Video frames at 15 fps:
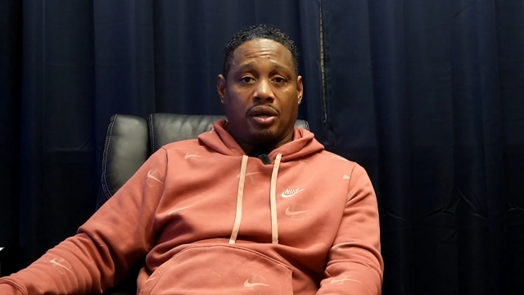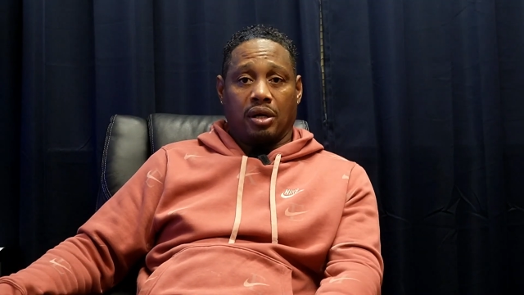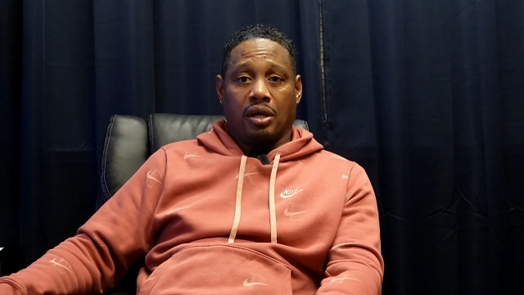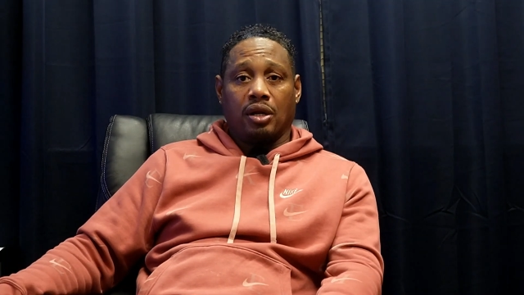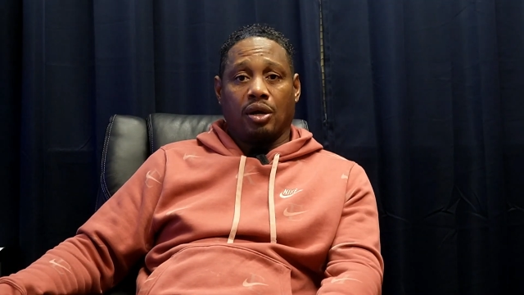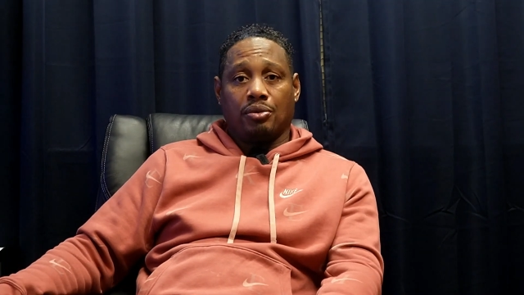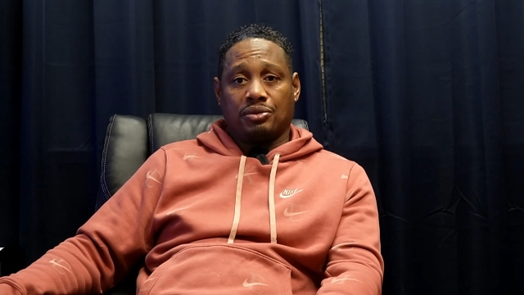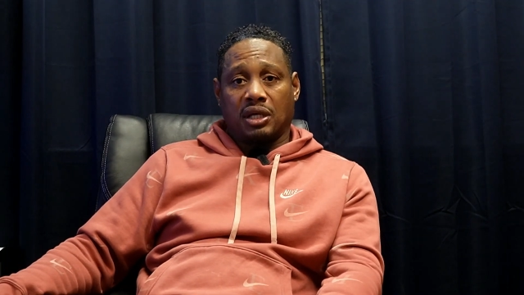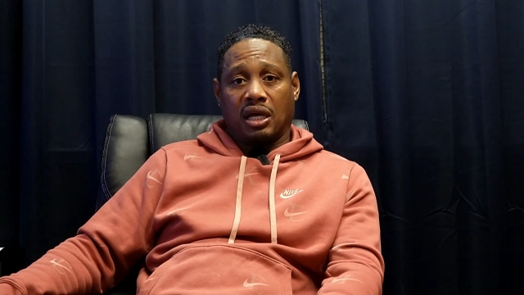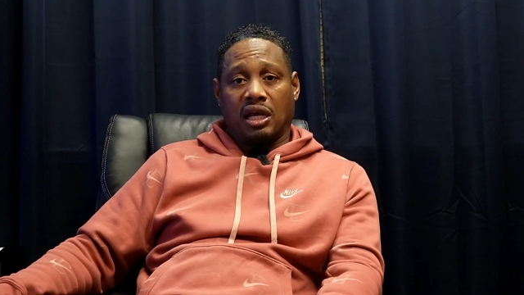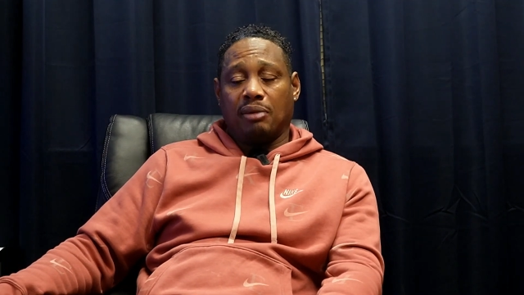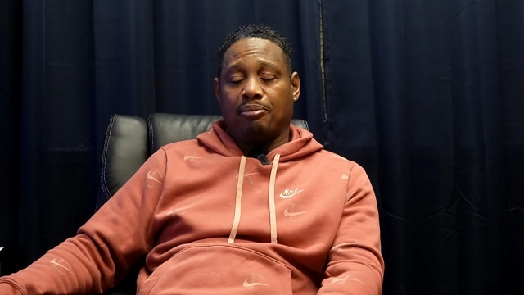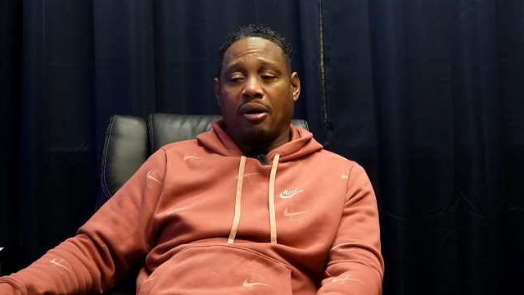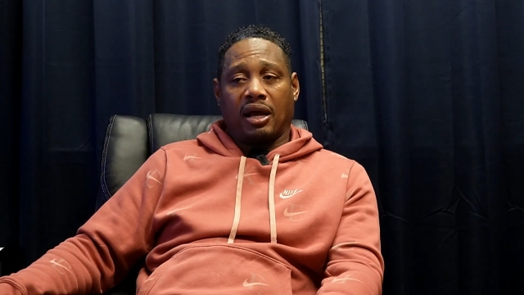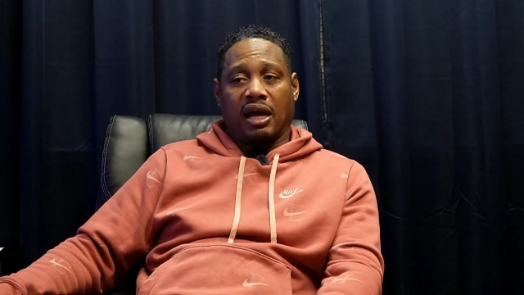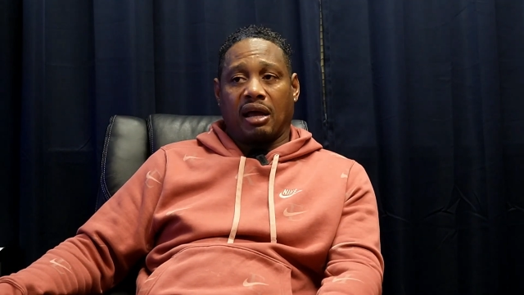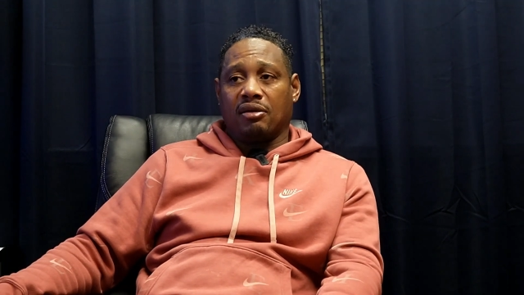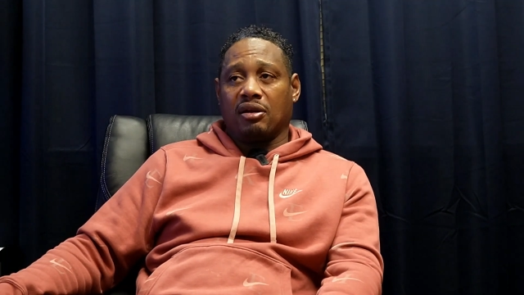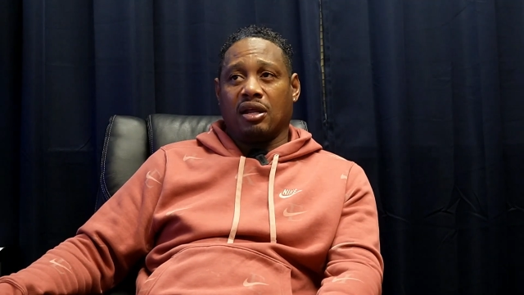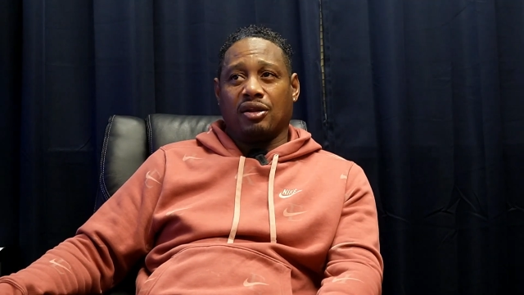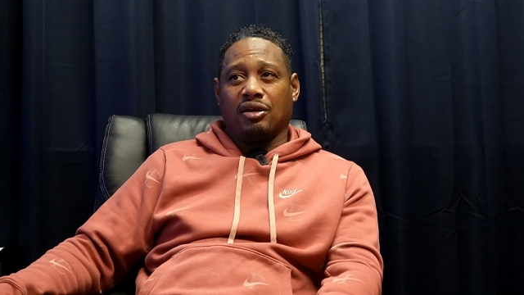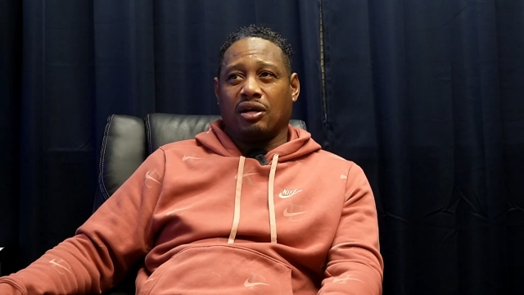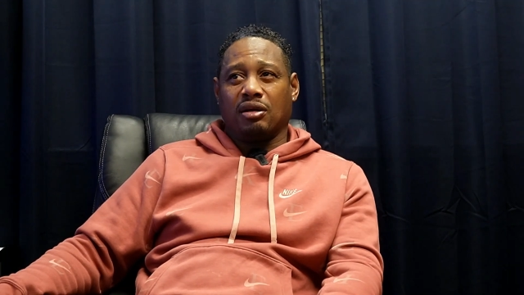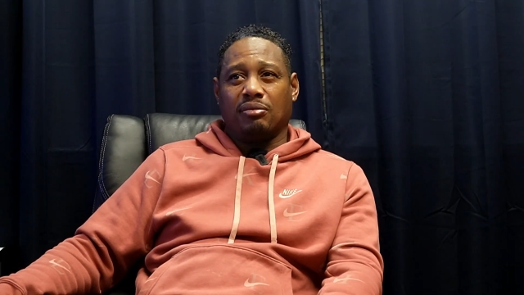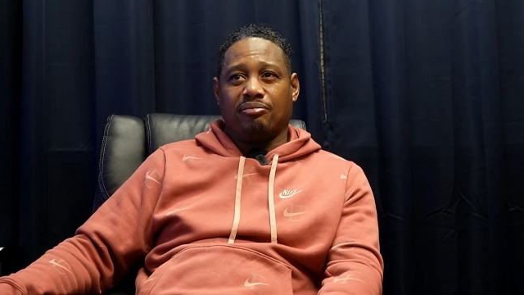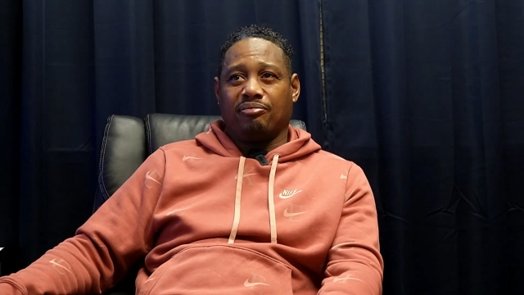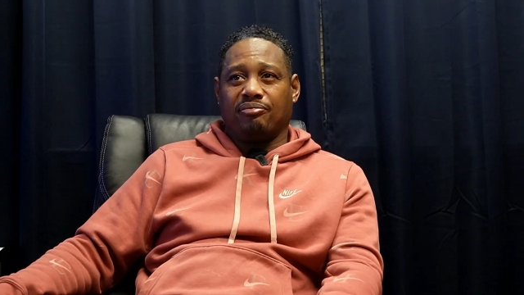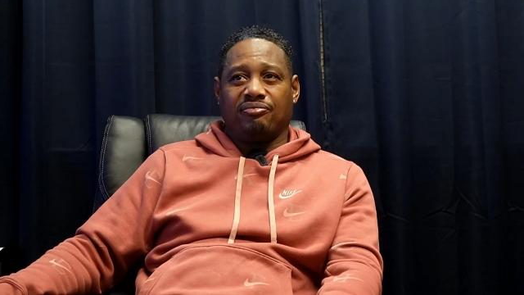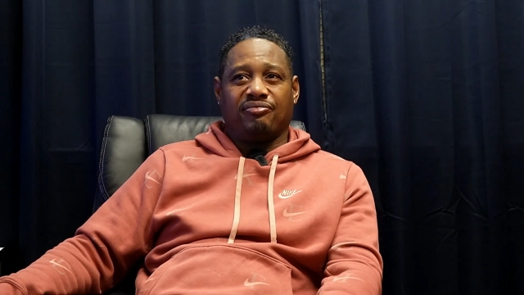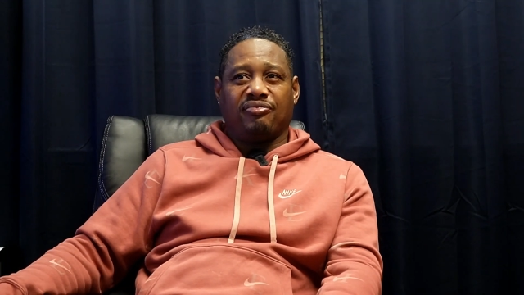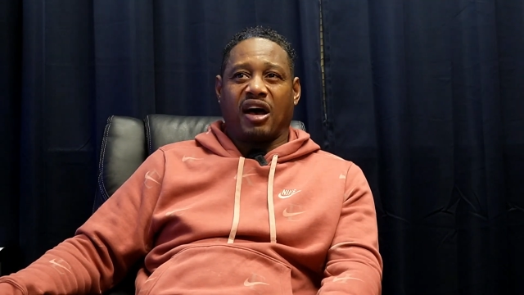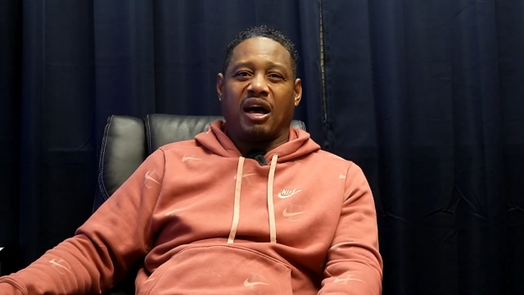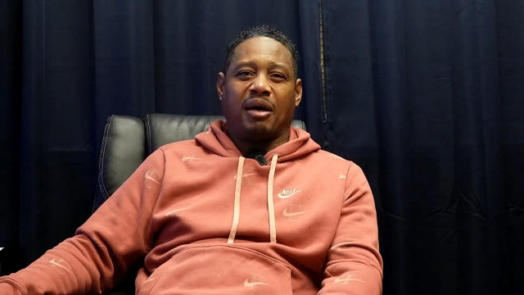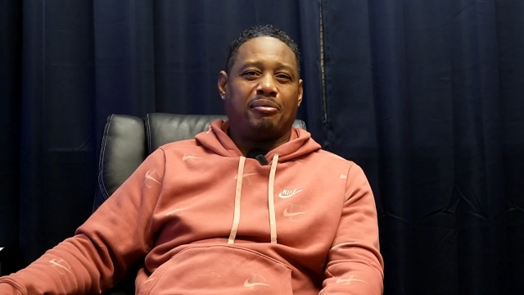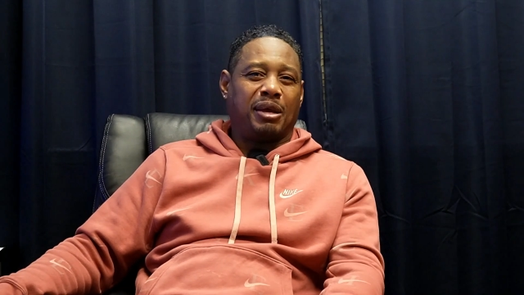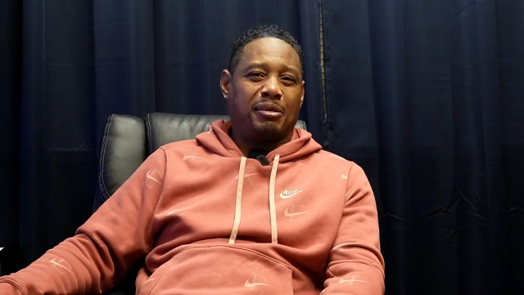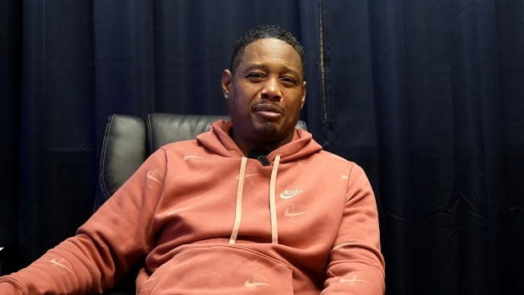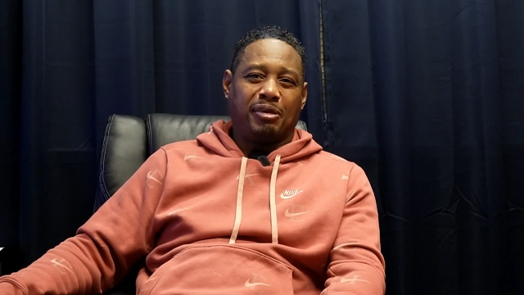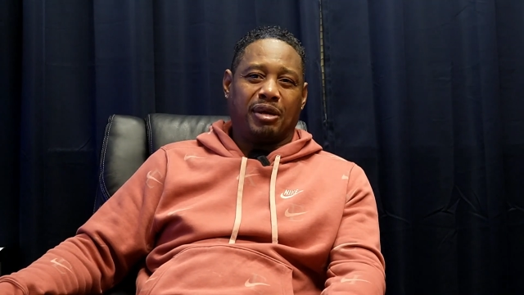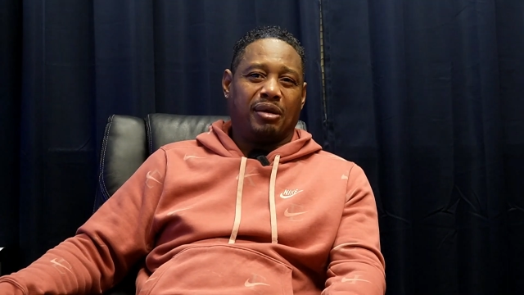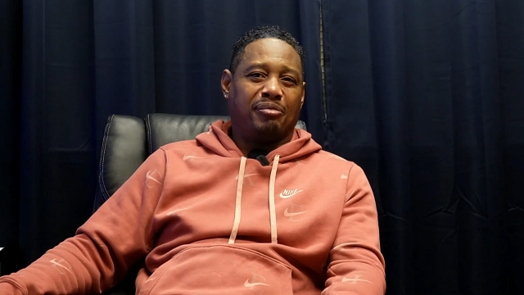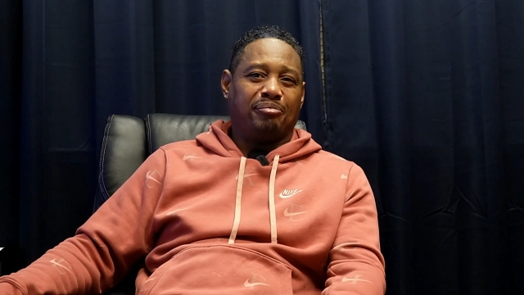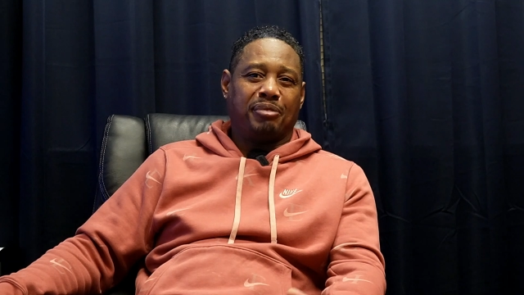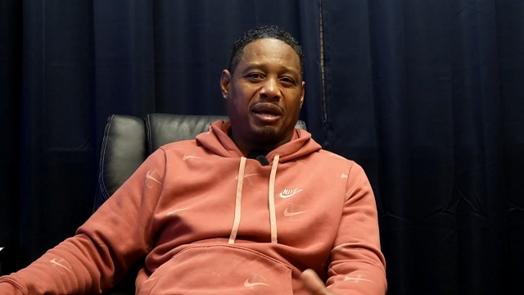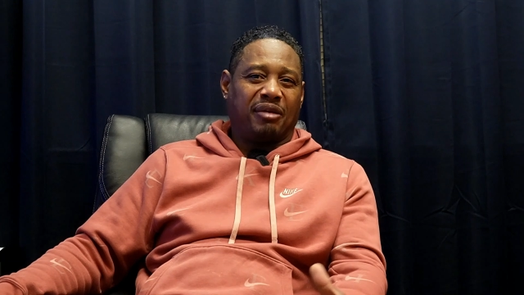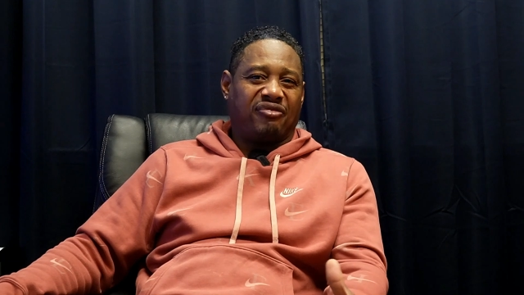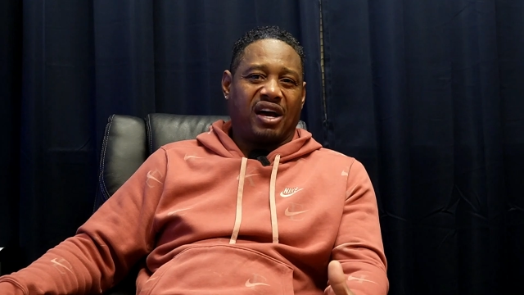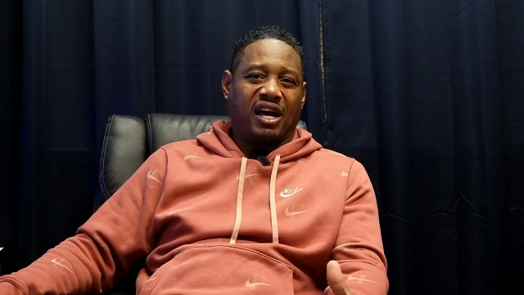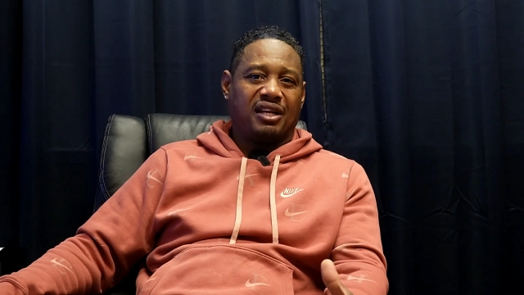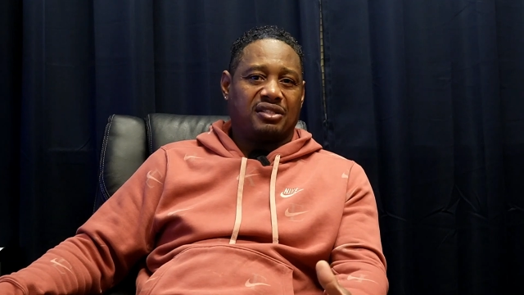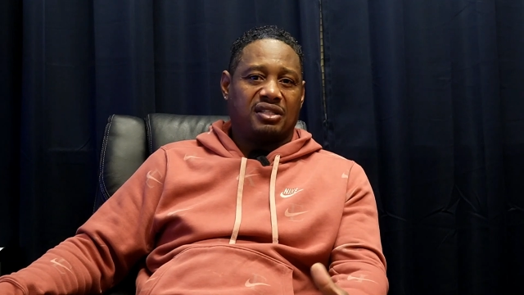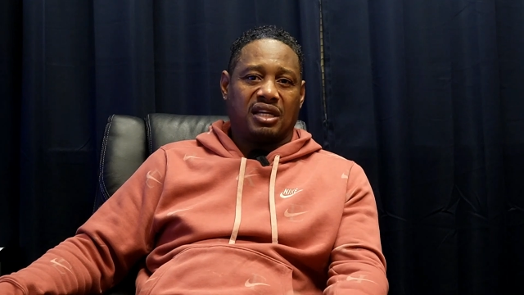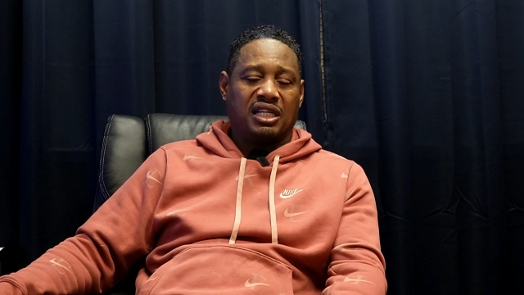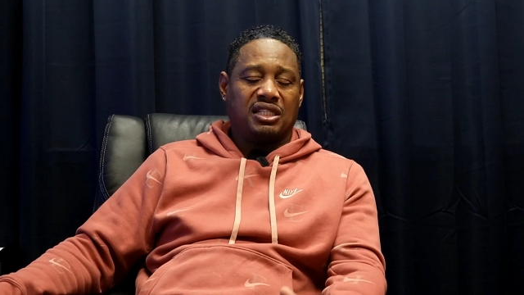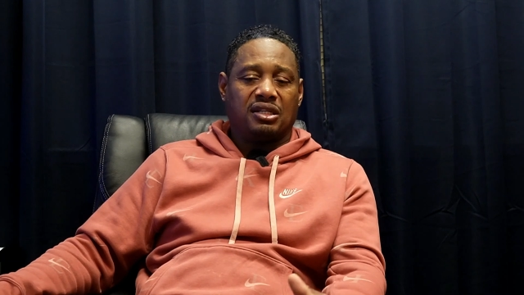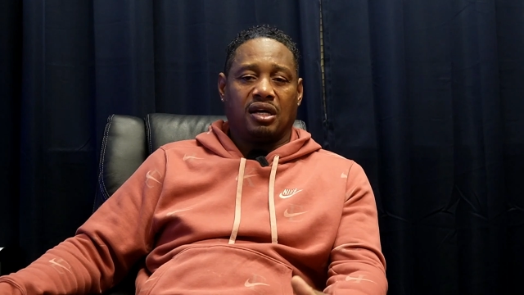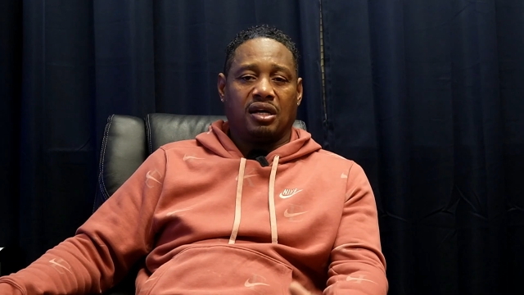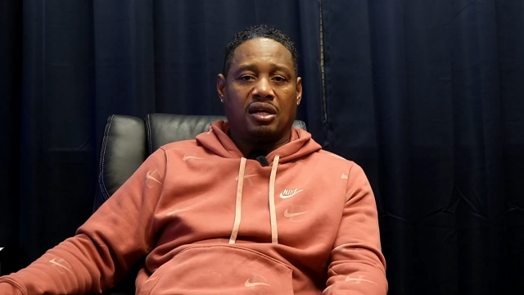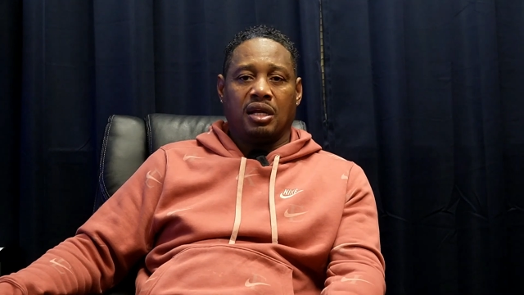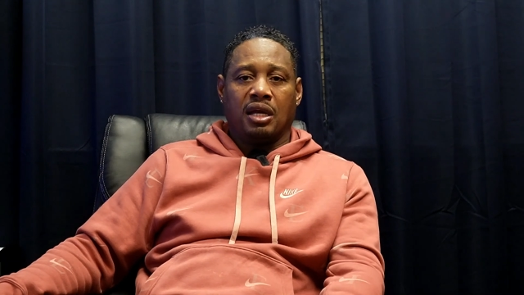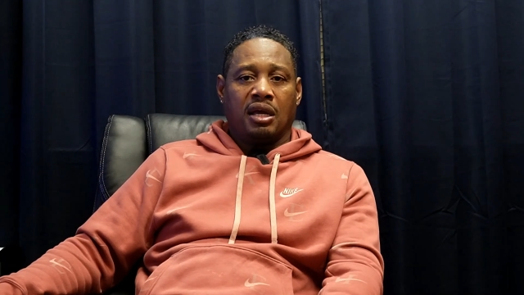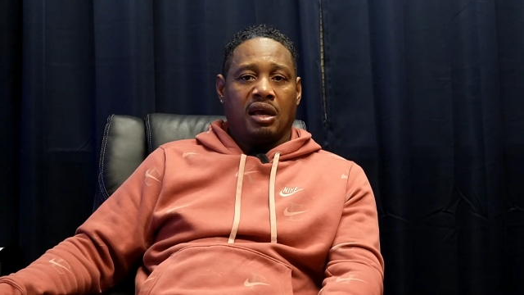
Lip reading: You know what I'm saying? He probably got another good 5, maybe good big fights, and he's done.